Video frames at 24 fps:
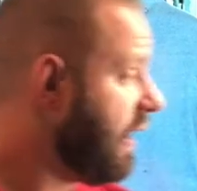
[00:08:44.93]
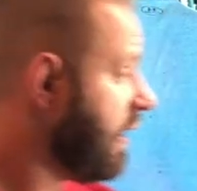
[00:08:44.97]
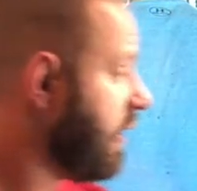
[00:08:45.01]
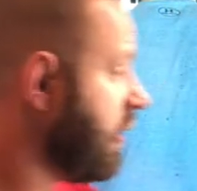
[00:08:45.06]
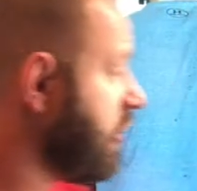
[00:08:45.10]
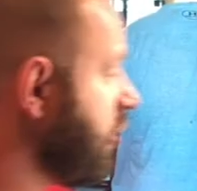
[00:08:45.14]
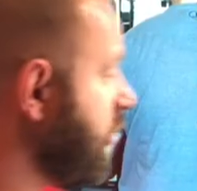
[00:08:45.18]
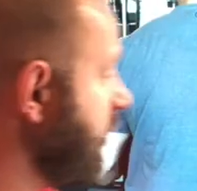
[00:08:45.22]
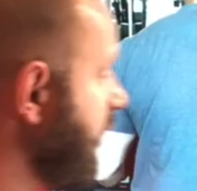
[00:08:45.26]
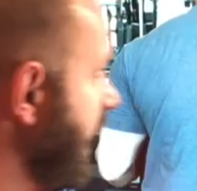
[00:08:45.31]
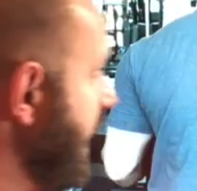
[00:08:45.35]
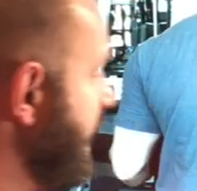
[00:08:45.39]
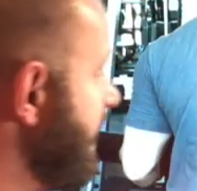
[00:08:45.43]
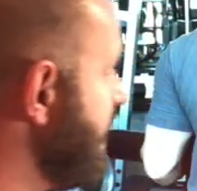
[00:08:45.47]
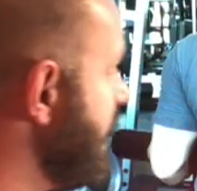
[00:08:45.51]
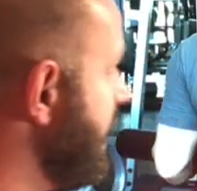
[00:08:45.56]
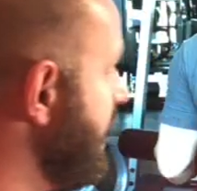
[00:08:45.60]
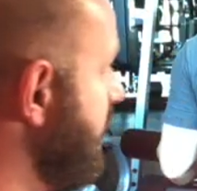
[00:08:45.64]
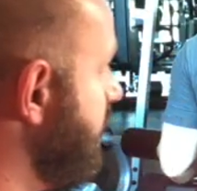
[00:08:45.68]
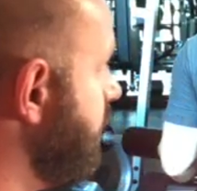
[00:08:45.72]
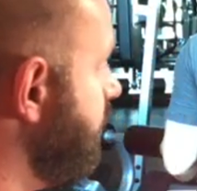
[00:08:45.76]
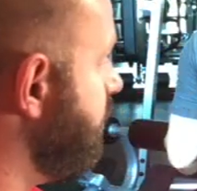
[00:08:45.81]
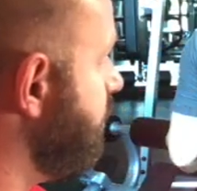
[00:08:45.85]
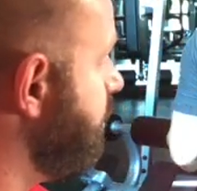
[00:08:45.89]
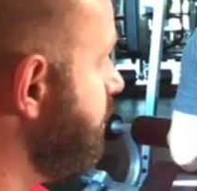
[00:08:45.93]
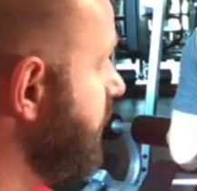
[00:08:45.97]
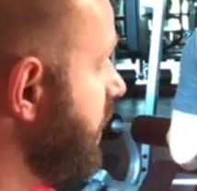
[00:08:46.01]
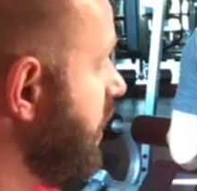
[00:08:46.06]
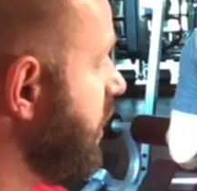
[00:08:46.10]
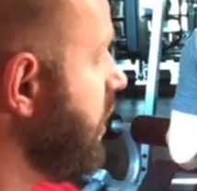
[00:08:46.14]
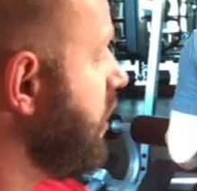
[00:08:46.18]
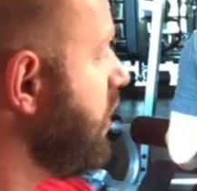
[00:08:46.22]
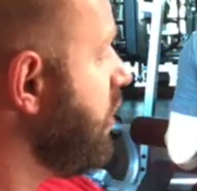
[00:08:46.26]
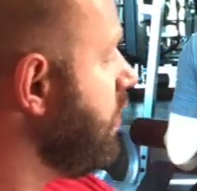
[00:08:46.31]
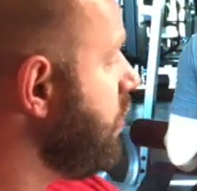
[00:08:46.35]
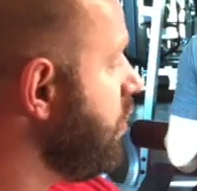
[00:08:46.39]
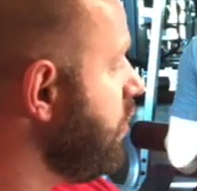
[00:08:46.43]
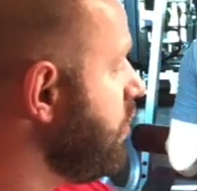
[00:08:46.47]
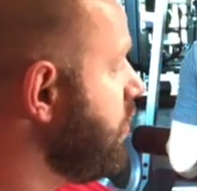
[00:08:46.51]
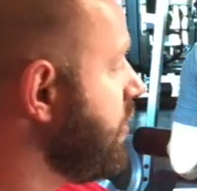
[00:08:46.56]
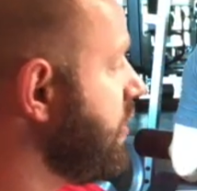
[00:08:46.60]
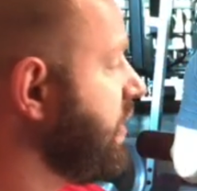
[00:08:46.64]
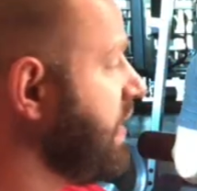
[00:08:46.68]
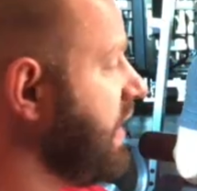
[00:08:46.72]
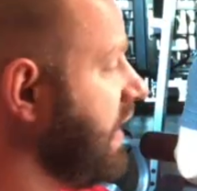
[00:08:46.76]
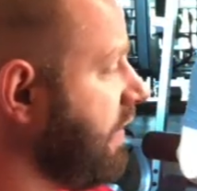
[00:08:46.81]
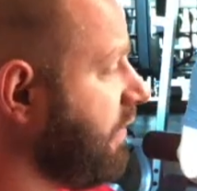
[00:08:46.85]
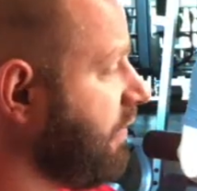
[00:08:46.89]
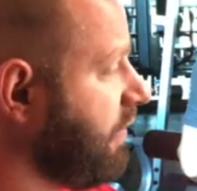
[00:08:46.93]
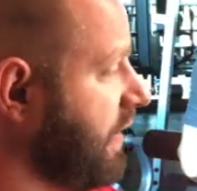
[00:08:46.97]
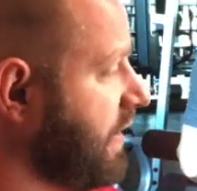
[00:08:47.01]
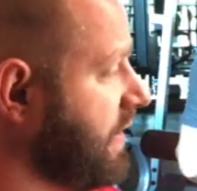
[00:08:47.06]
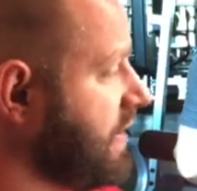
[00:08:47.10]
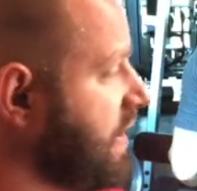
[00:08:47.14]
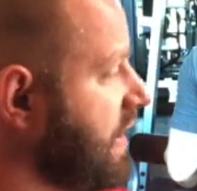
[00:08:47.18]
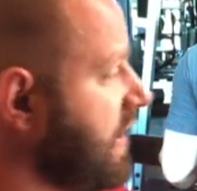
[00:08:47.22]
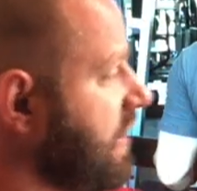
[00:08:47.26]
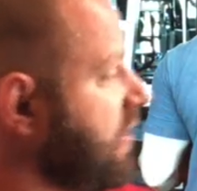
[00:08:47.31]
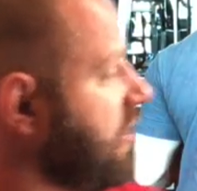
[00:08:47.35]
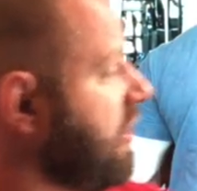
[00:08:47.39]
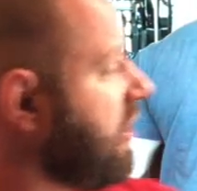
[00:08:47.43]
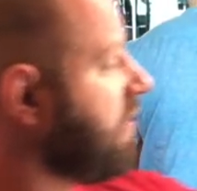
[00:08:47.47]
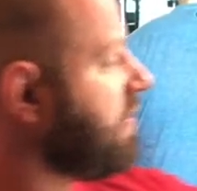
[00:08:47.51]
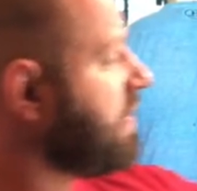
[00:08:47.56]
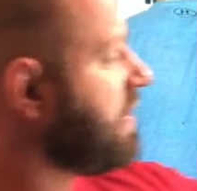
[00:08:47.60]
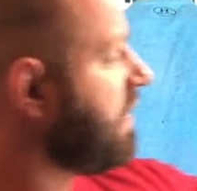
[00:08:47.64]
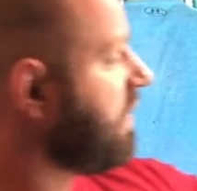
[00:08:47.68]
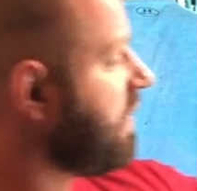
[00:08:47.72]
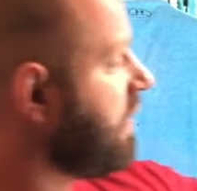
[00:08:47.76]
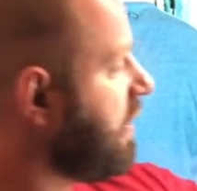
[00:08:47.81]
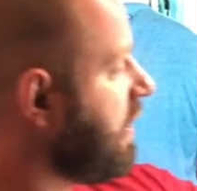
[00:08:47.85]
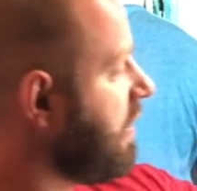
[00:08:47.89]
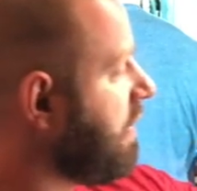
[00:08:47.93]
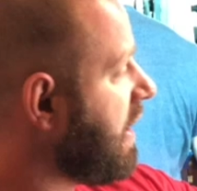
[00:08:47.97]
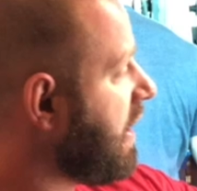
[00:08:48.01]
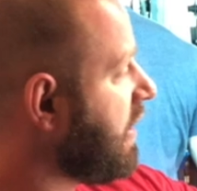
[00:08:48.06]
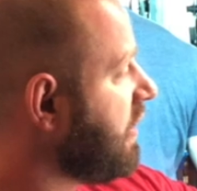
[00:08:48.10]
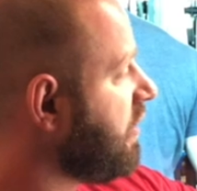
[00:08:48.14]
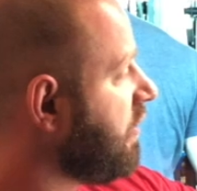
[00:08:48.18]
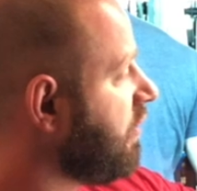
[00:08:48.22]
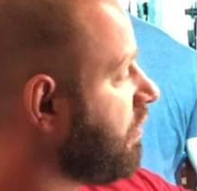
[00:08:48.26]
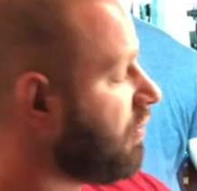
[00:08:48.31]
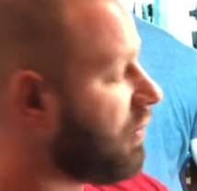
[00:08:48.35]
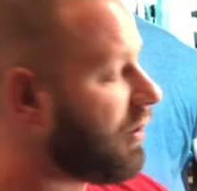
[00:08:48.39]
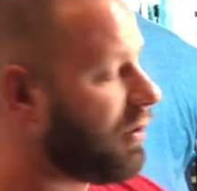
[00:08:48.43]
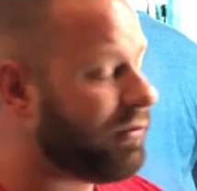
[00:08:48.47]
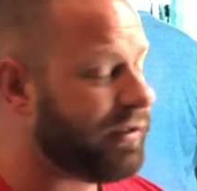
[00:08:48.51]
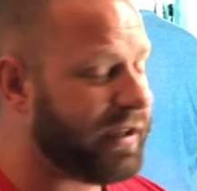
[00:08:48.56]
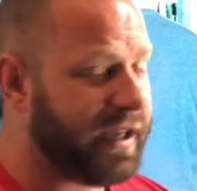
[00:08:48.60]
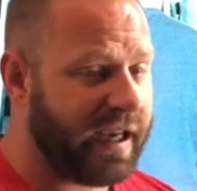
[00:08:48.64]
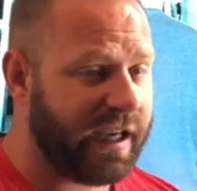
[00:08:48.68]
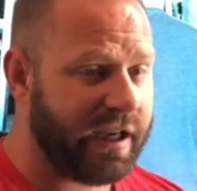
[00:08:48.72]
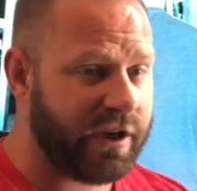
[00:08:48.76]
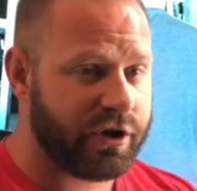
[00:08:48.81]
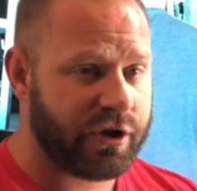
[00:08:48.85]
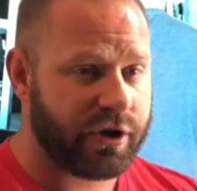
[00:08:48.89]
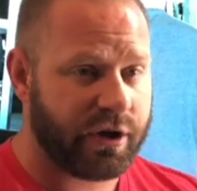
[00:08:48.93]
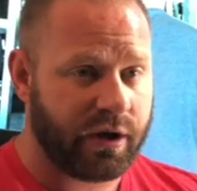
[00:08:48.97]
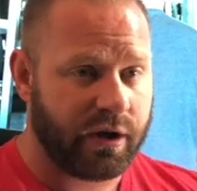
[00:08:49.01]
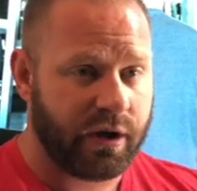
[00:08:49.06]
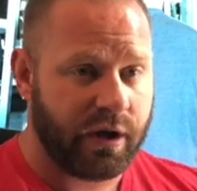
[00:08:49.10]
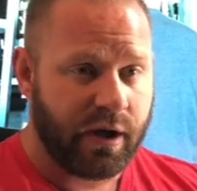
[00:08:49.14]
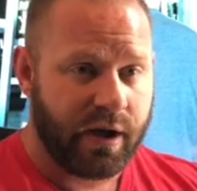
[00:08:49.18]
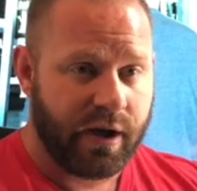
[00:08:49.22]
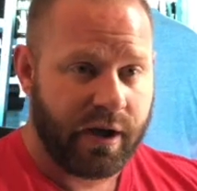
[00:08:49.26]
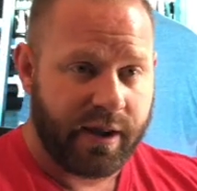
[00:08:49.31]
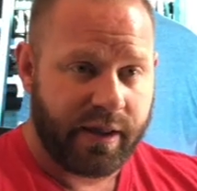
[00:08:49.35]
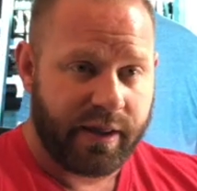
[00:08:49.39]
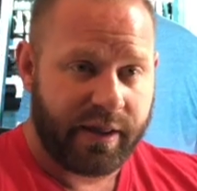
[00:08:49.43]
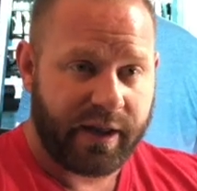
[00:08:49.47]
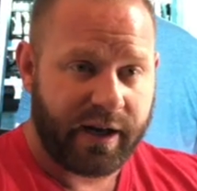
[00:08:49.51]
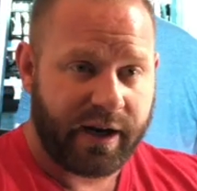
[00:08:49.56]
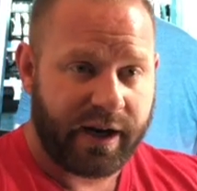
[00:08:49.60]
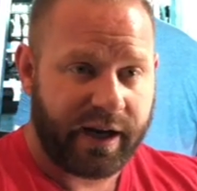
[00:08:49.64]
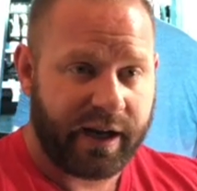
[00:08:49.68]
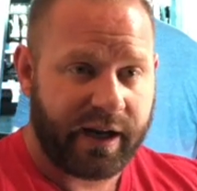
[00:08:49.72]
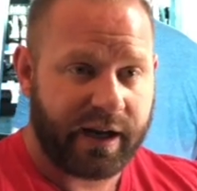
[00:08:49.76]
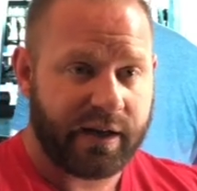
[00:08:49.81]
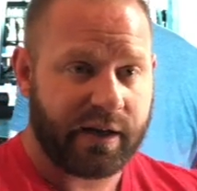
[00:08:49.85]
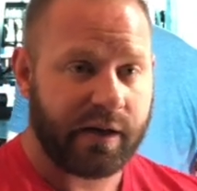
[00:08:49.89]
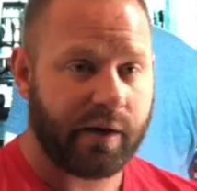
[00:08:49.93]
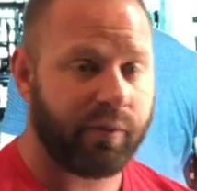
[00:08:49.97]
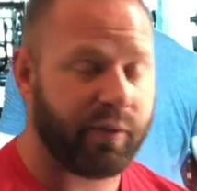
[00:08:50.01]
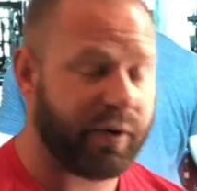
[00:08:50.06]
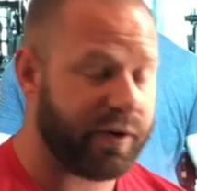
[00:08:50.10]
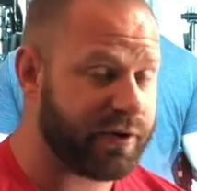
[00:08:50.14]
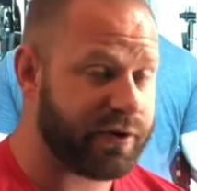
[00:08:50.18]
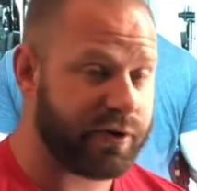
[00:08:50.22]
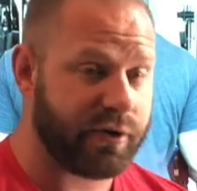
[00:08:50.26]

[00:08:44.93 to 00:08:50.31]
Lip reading: creates a huge difference in terms of the amount of rotation that I end up with.